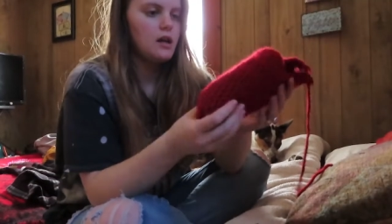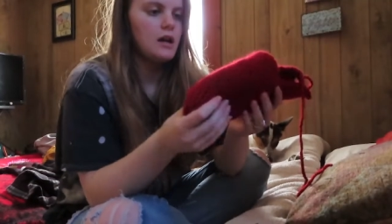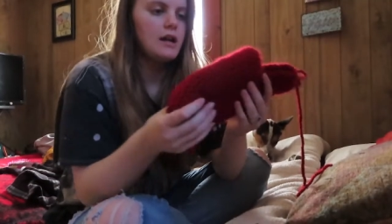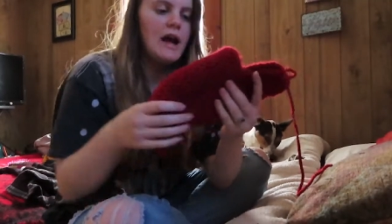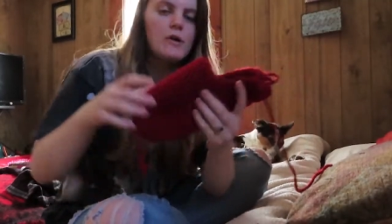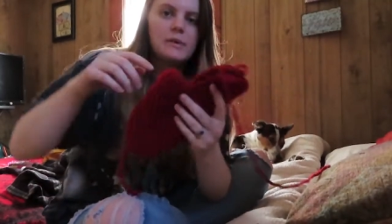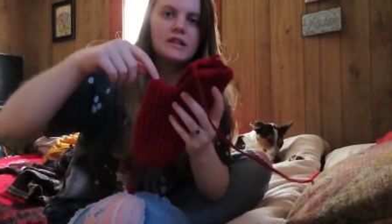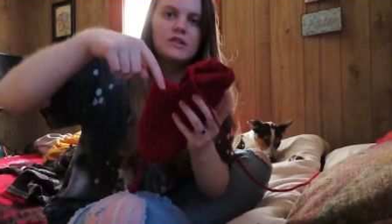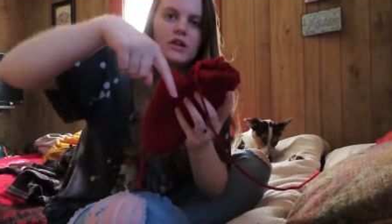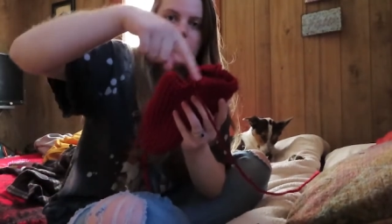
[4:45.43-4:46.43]
Uh, now I'm going
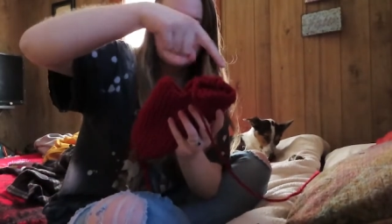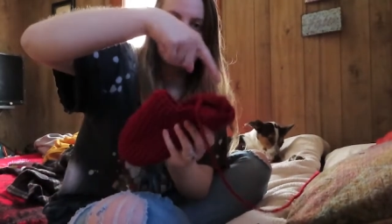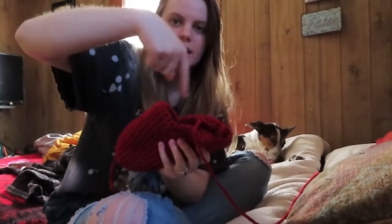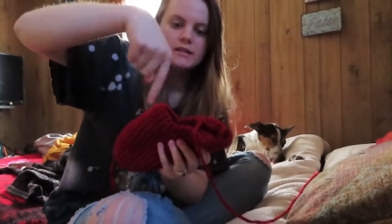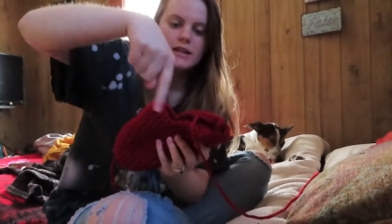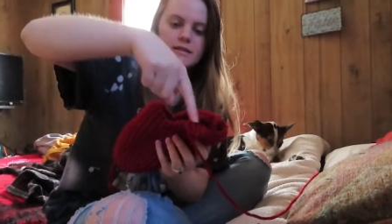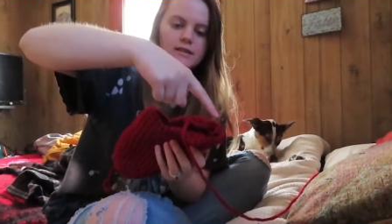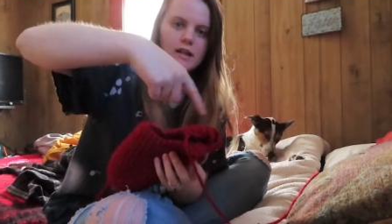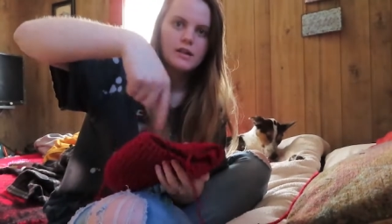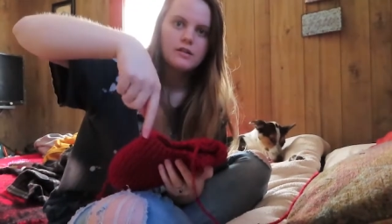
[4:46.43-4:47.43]
to start connecting it
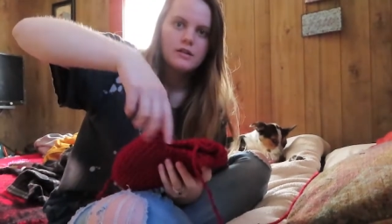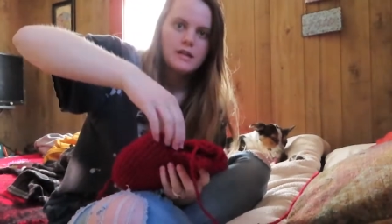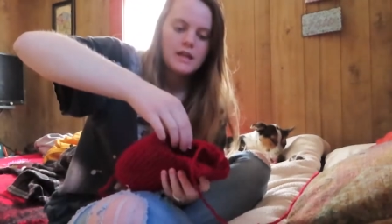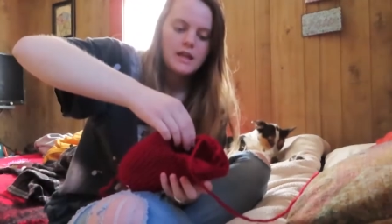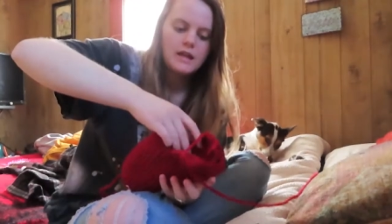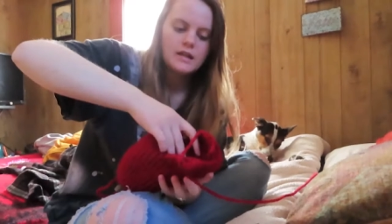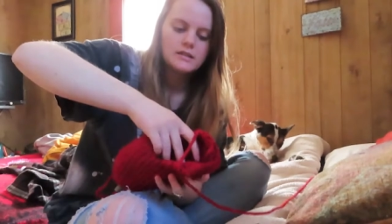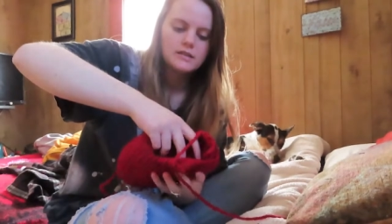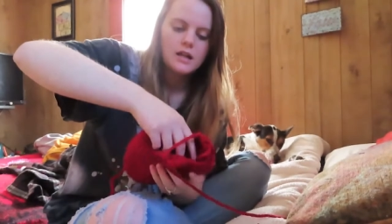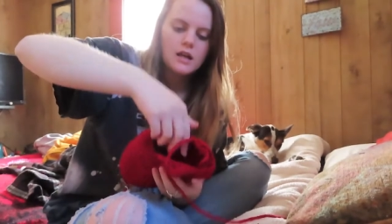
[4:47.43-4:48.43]
together
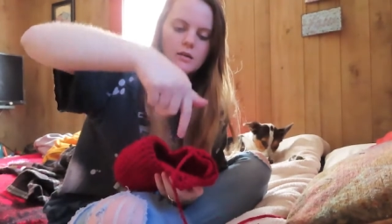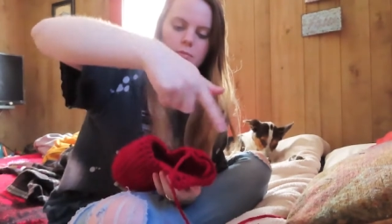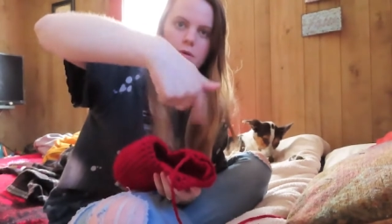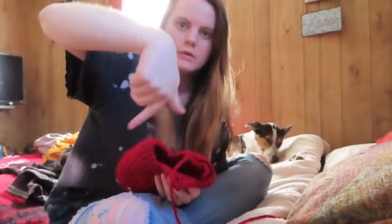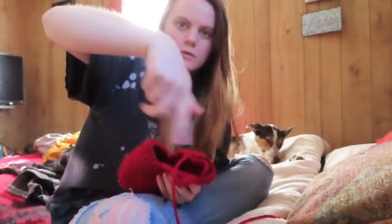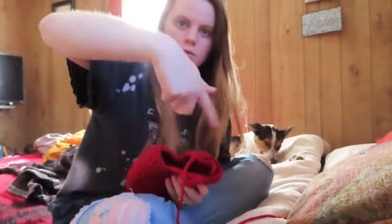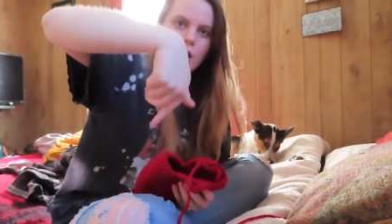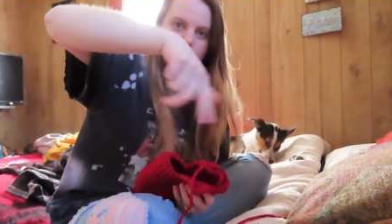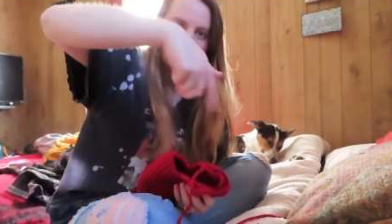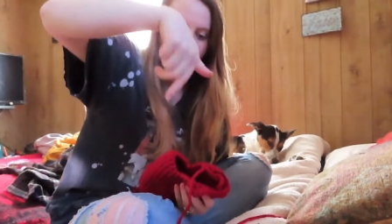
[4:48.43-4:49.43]
and um,
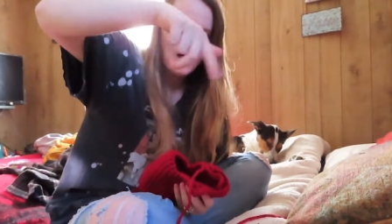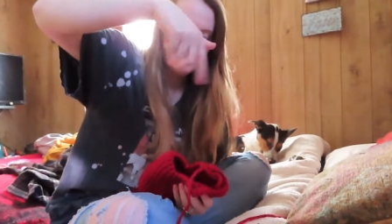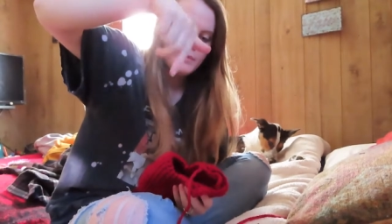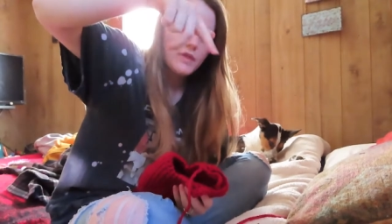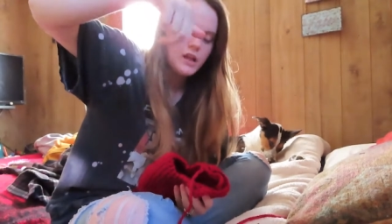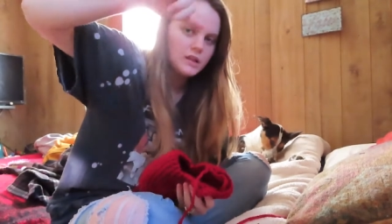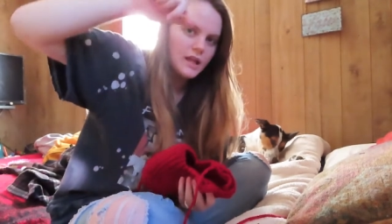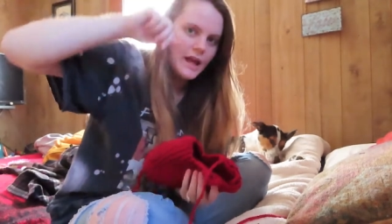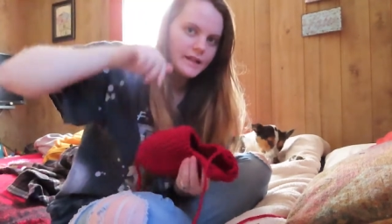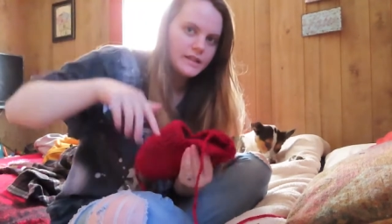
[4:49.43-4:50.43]
going up the
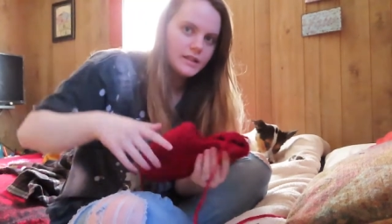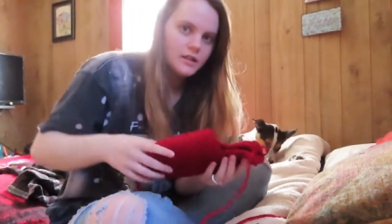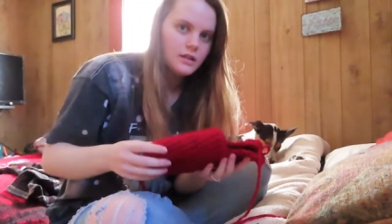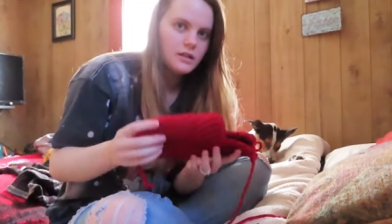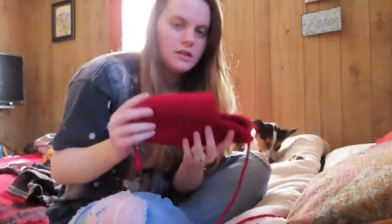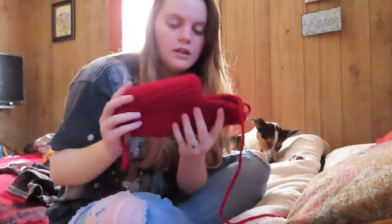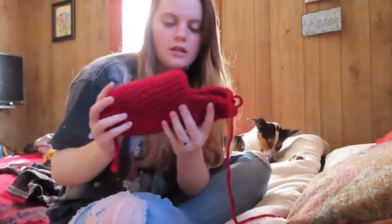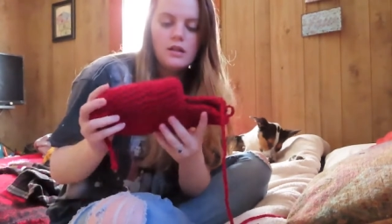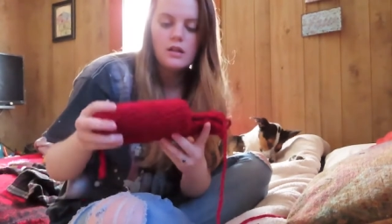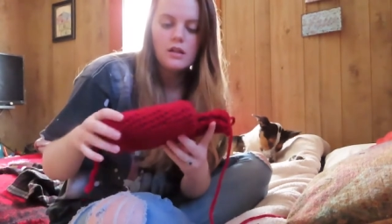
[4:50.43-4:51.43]
leg.
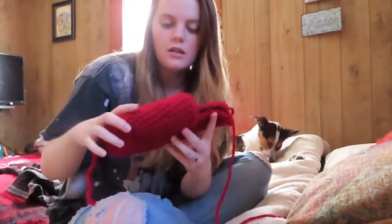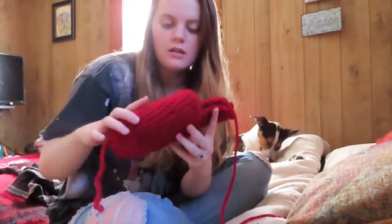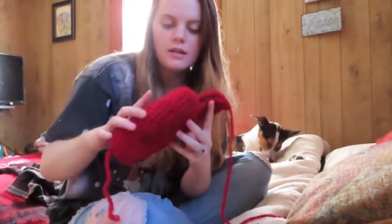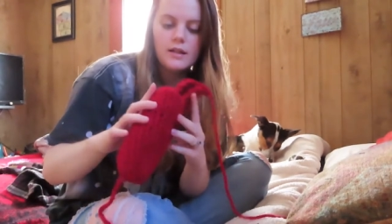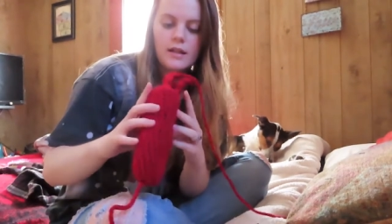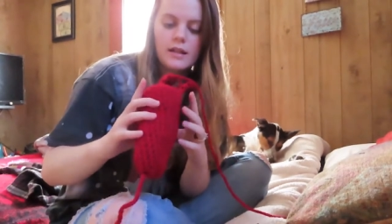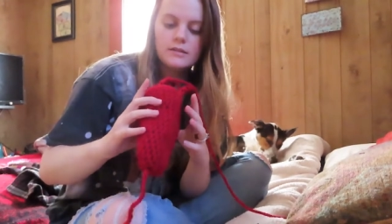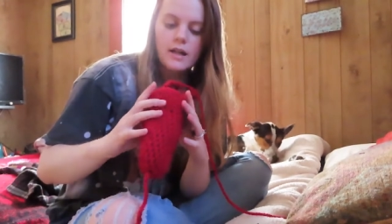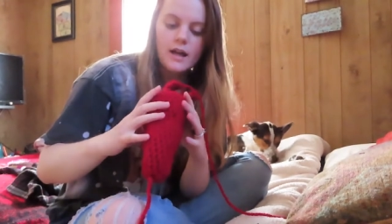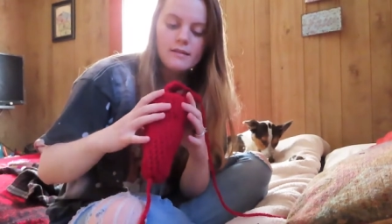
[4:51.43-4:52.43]

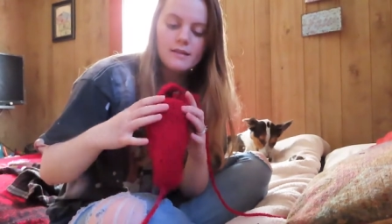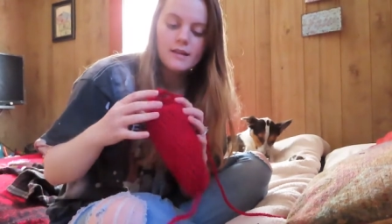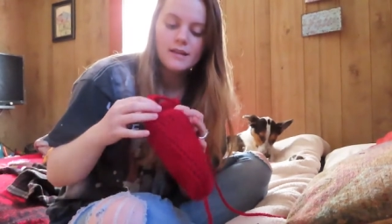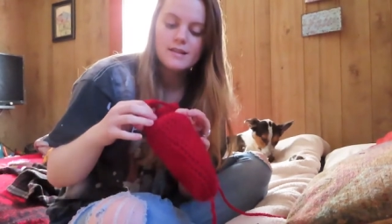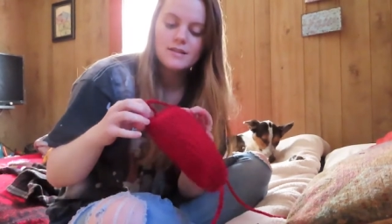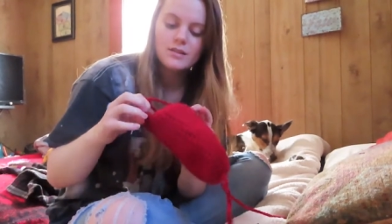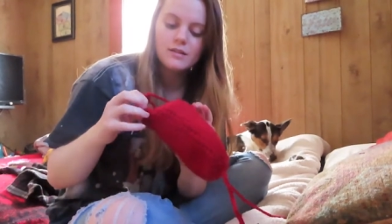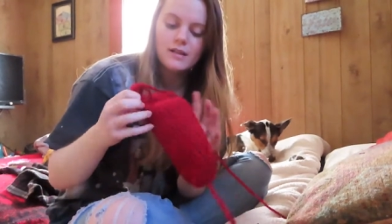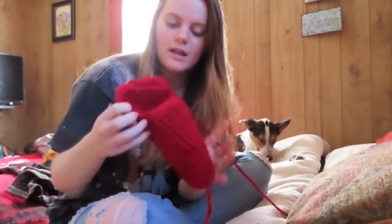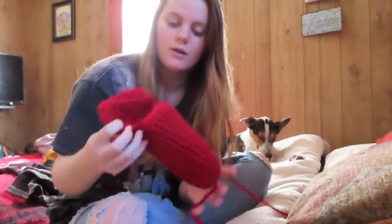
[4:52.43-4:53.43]
And I think it's
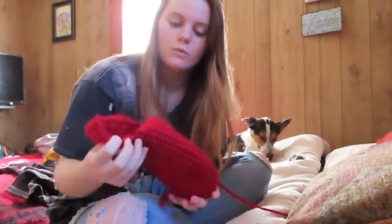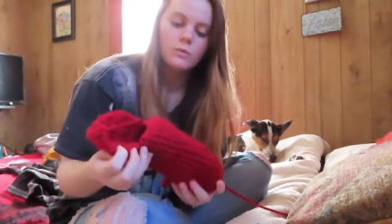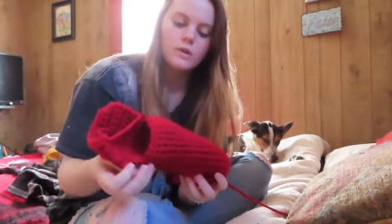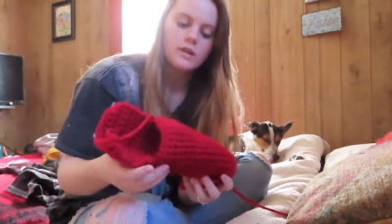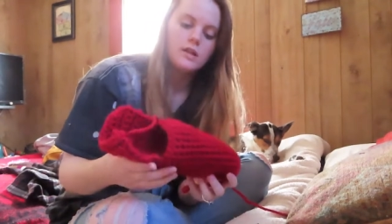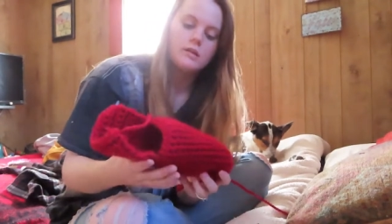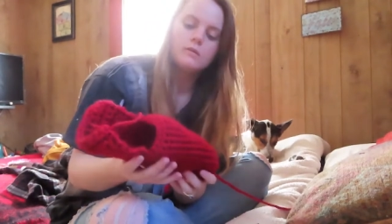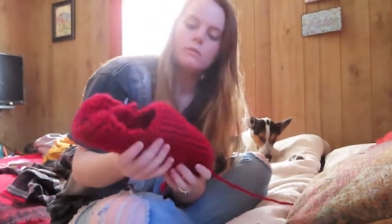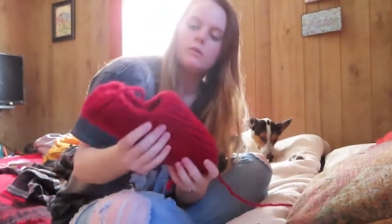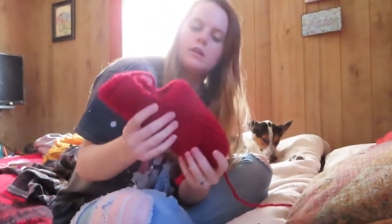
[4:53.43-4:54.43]
turning out really,
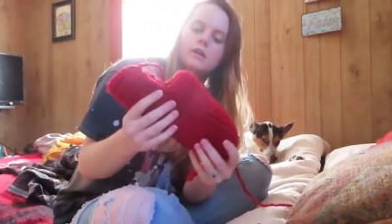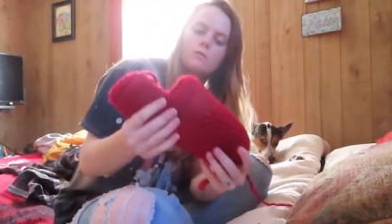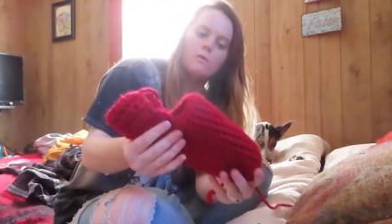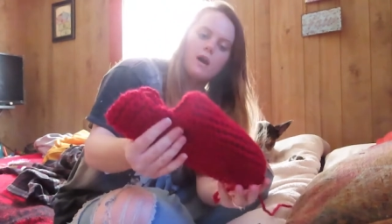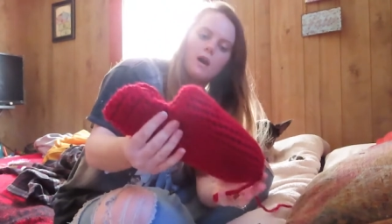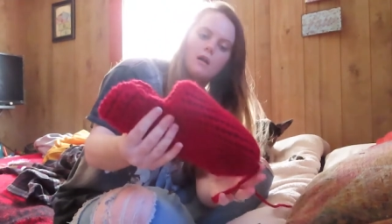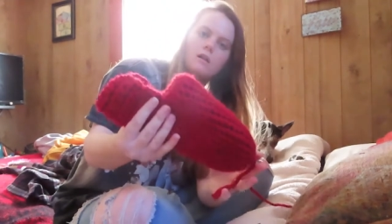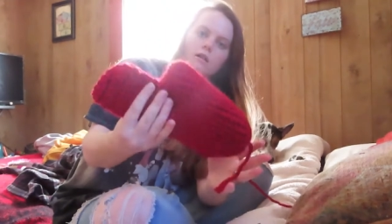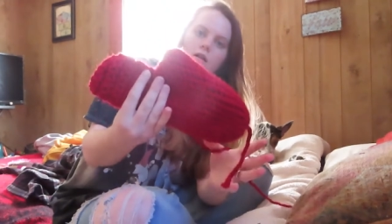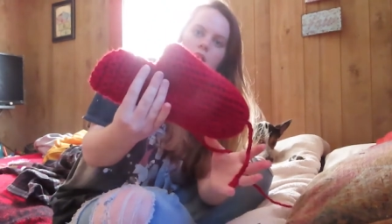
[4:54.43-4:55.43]
really
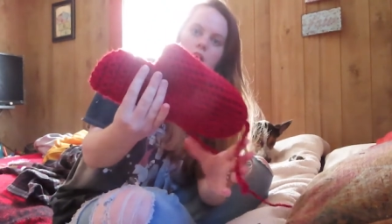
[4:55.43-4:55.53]
well.